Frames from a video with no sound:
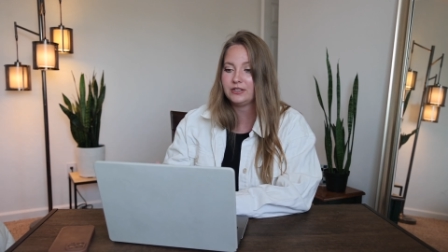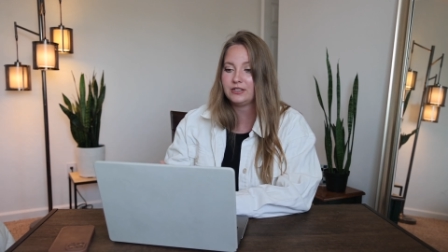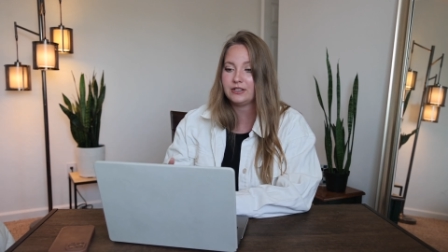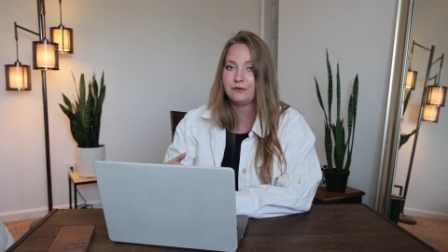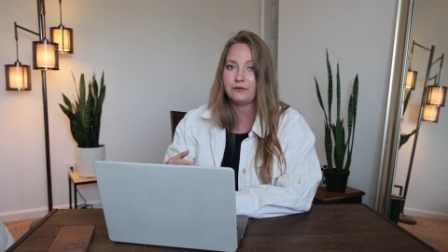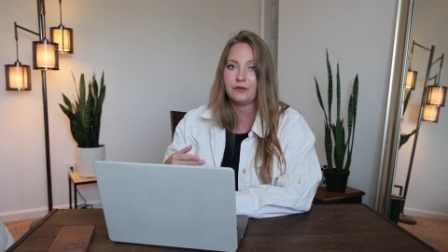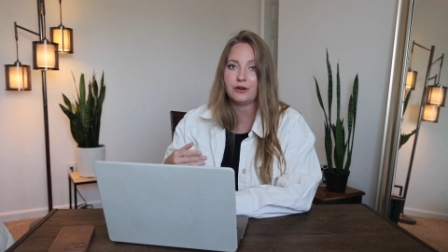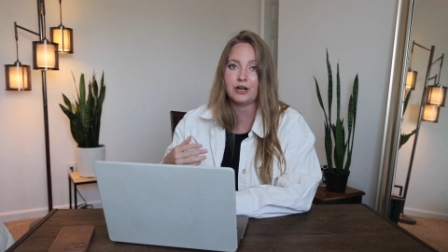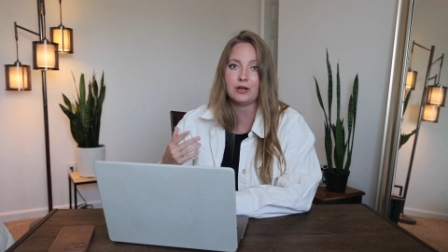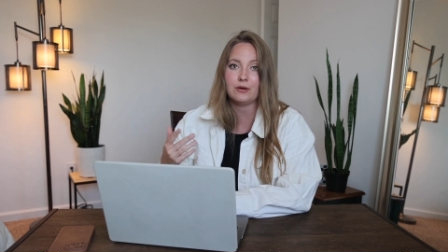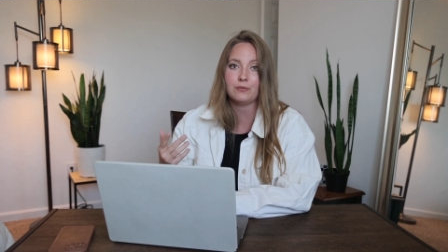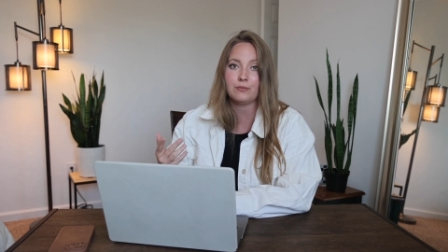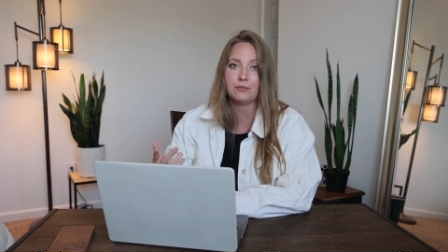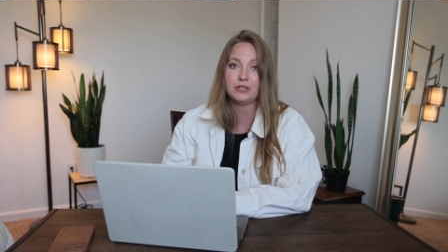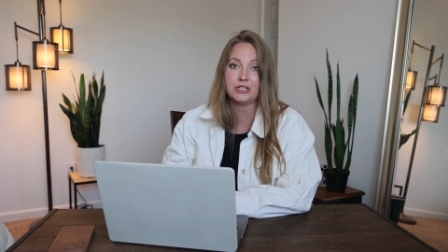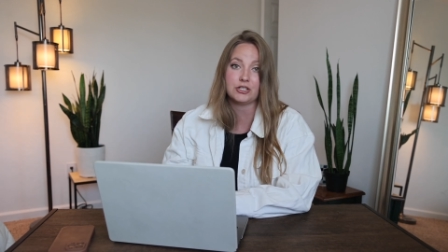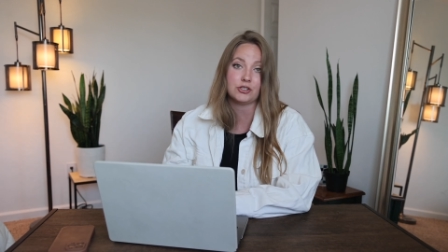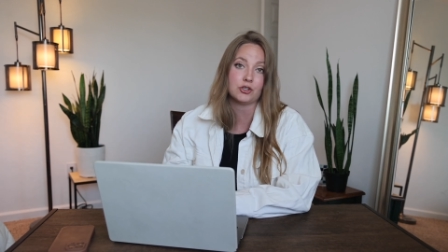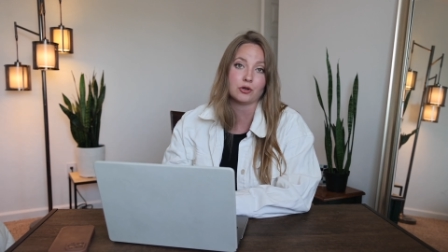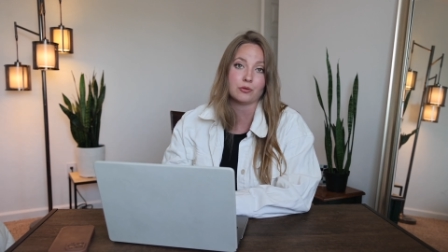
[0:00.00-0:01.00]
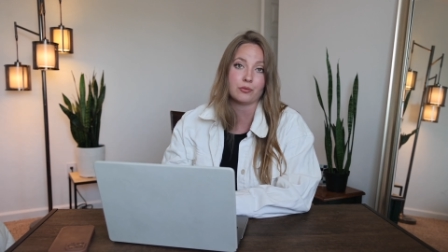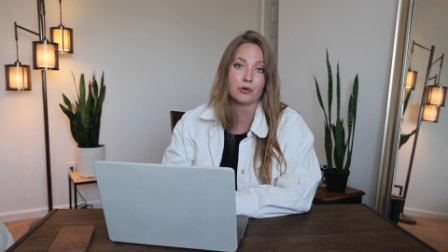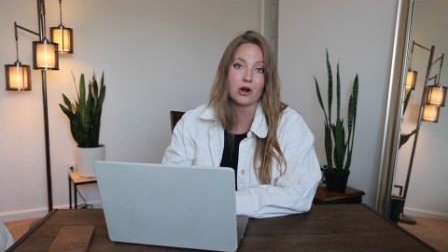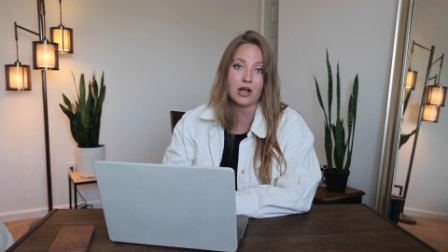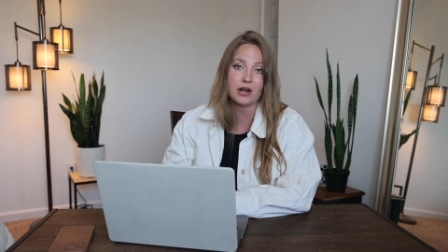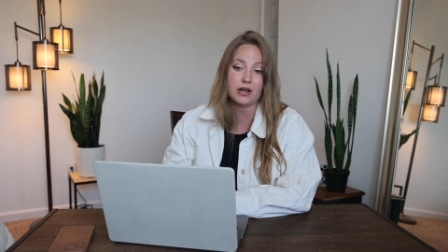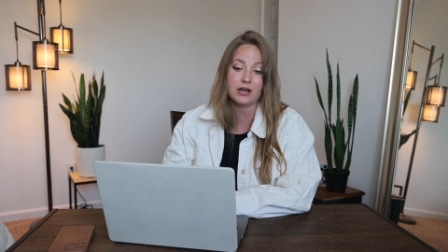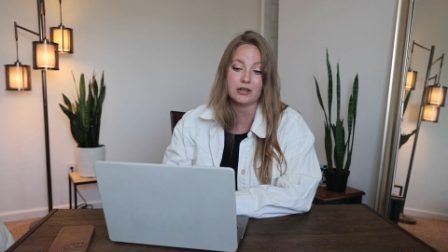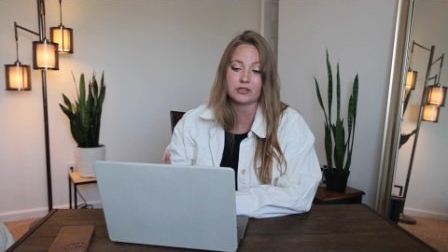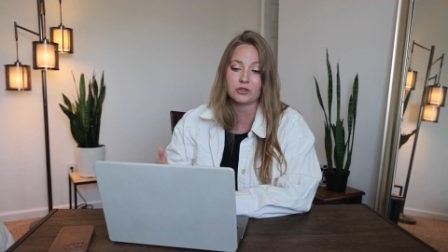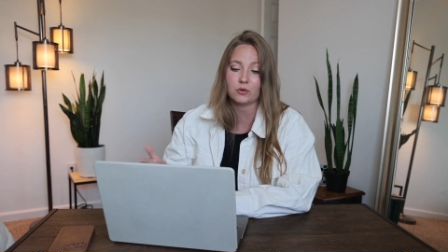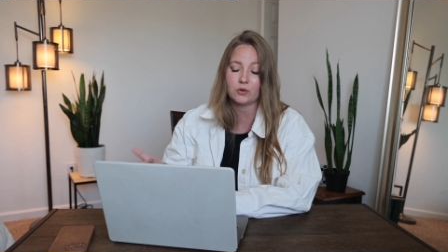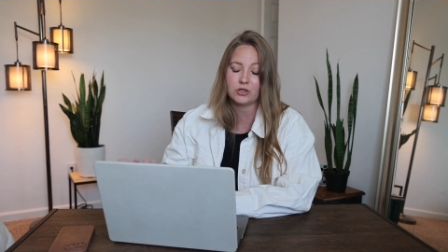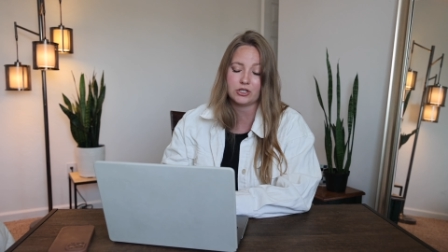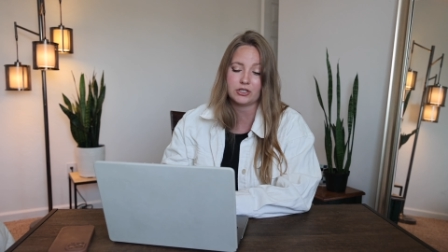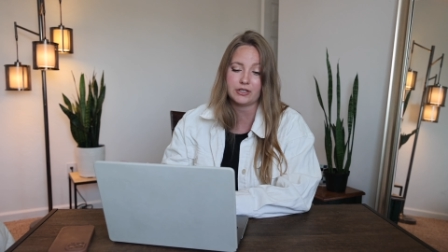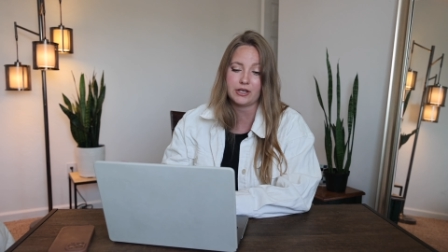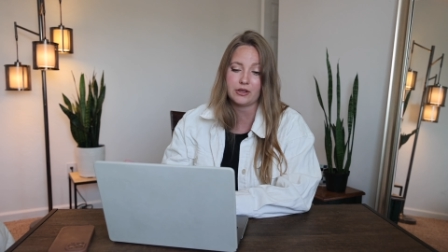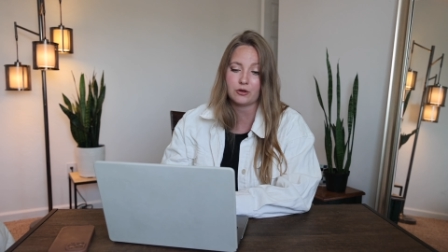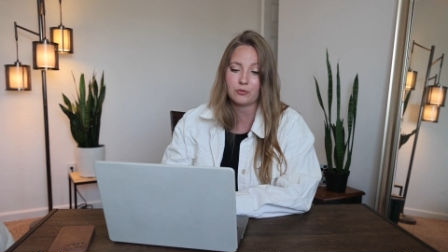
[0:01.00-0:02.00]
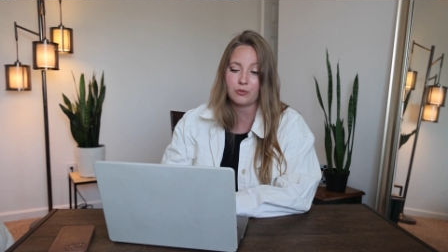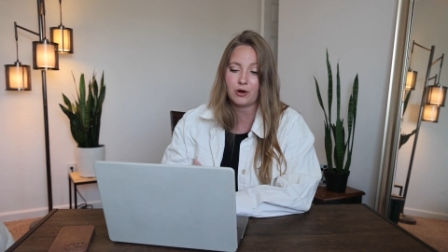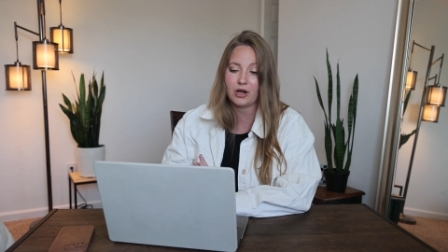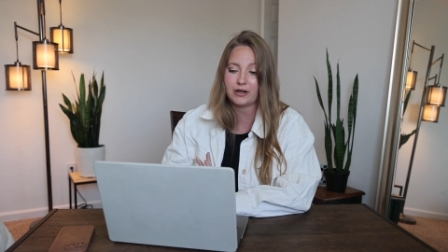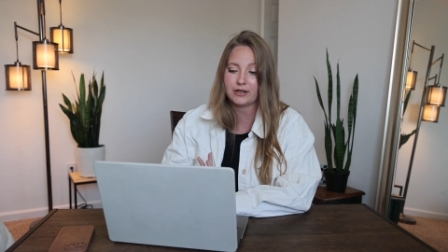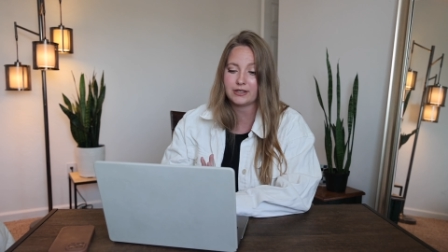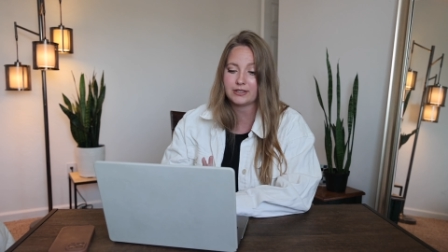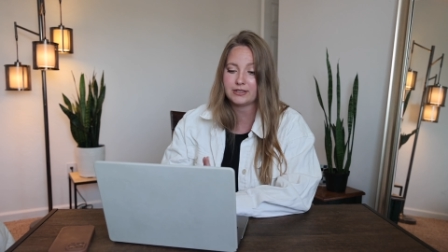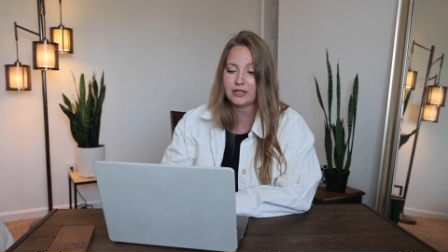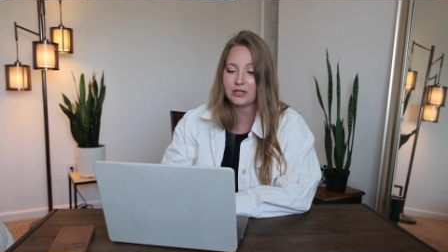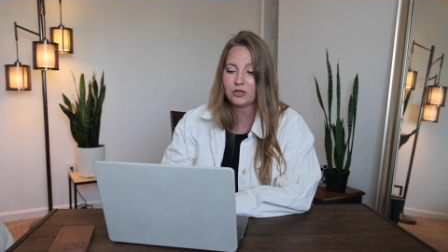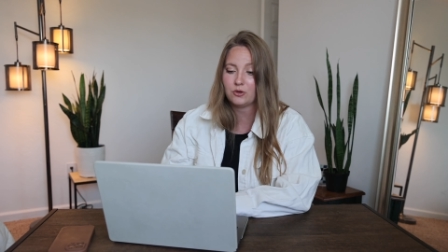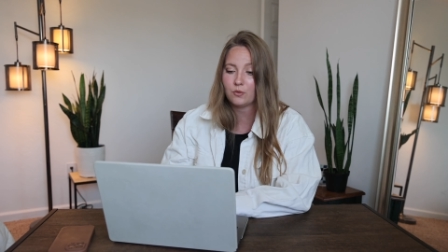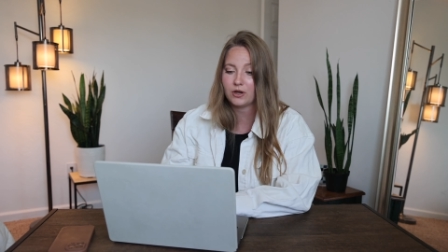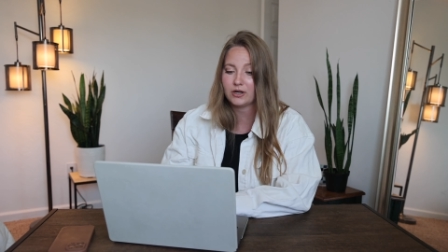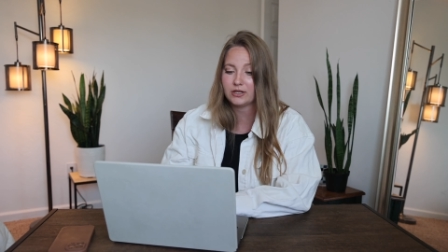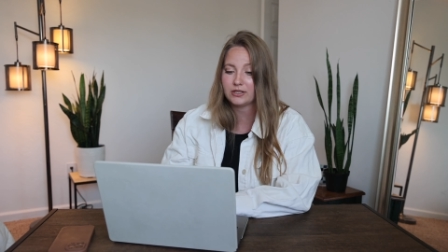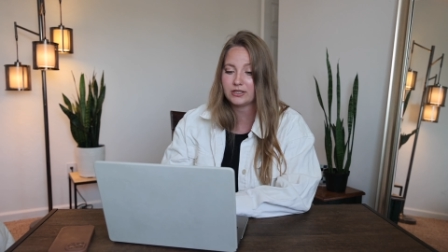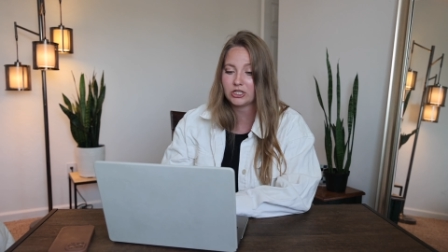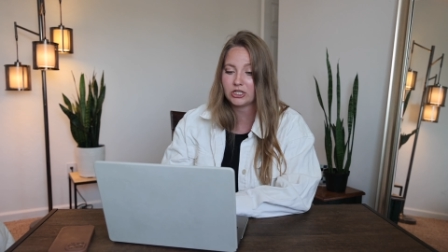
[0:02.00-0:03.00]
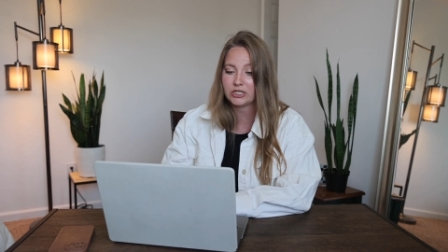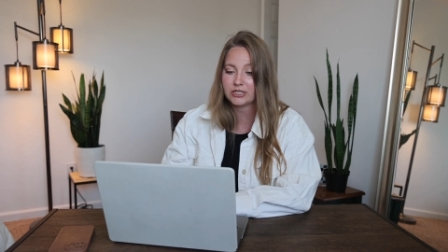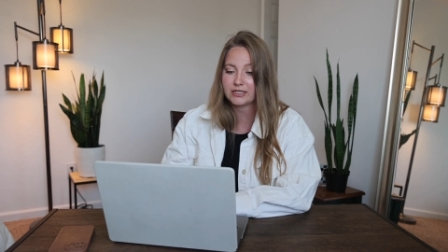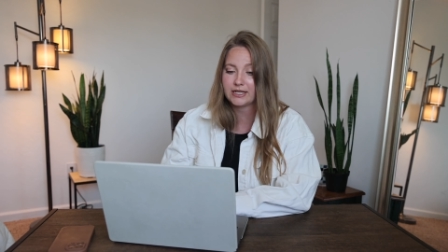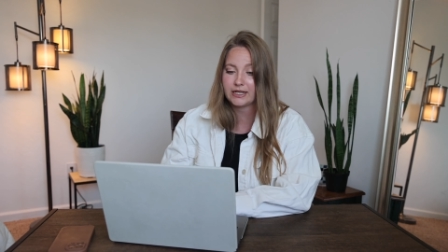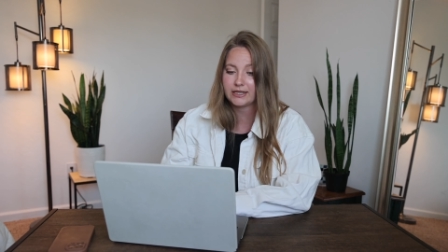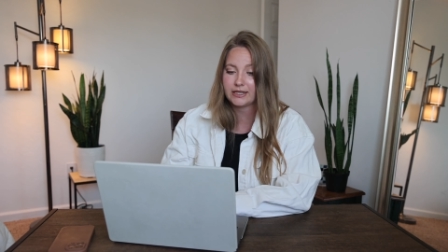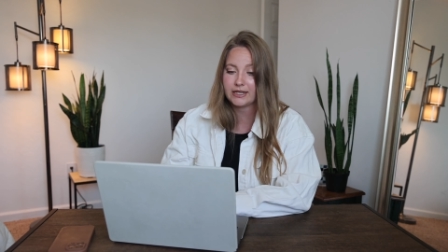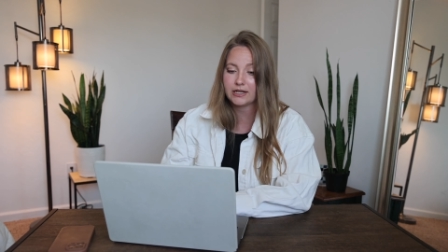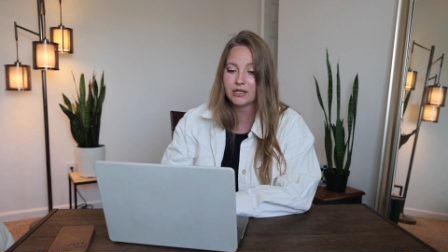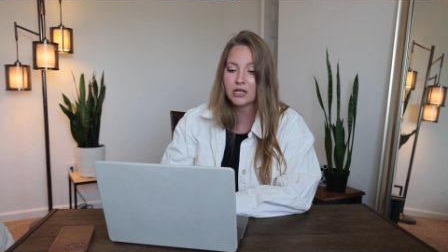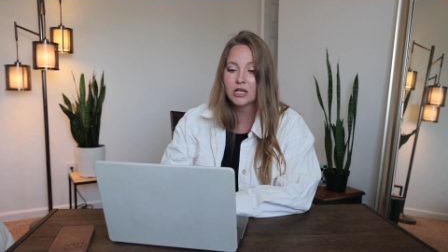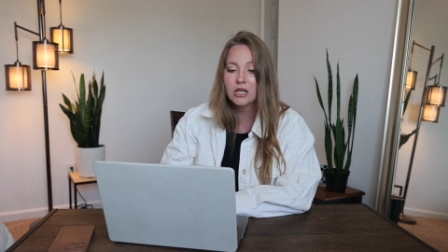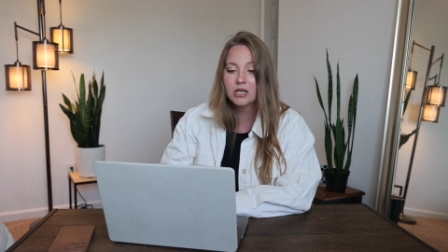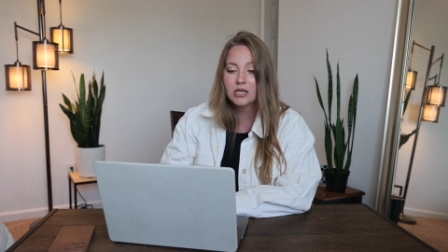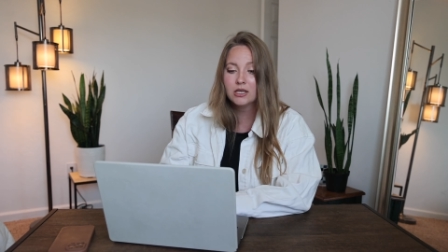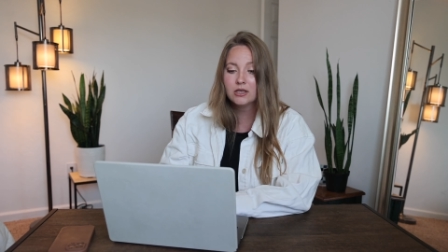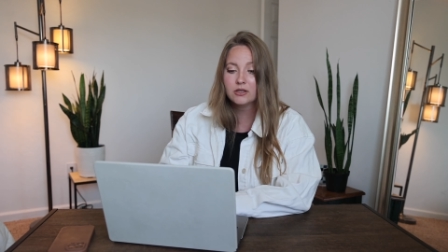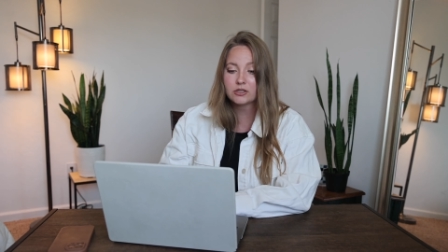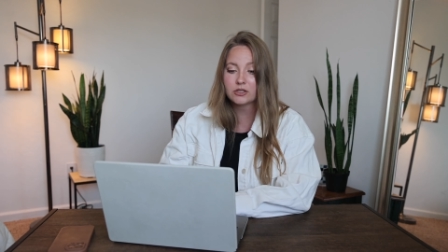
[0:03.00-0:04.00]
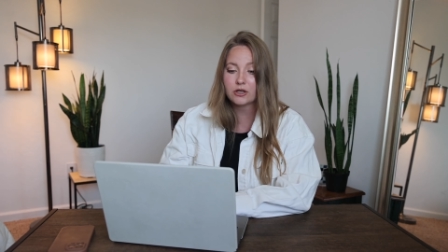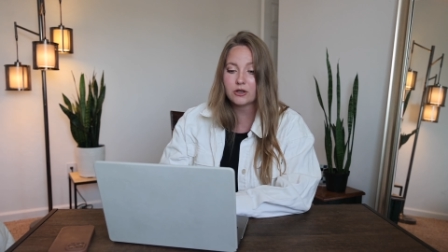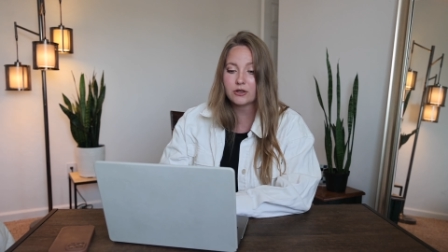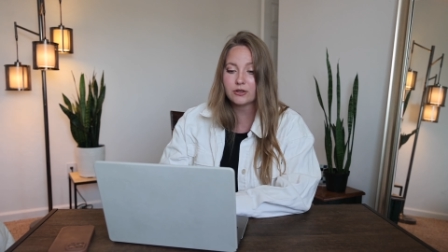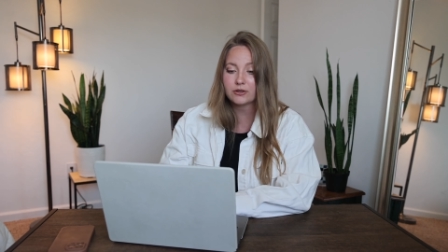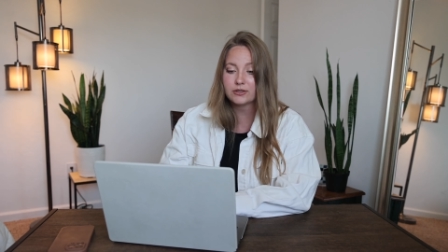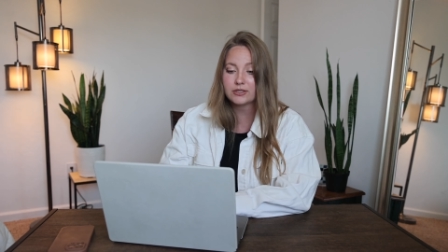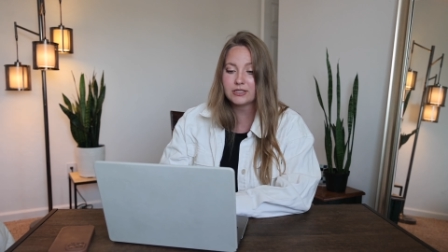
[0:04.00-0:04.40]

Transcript: different digital products or just other products that you want to start selling. So you'll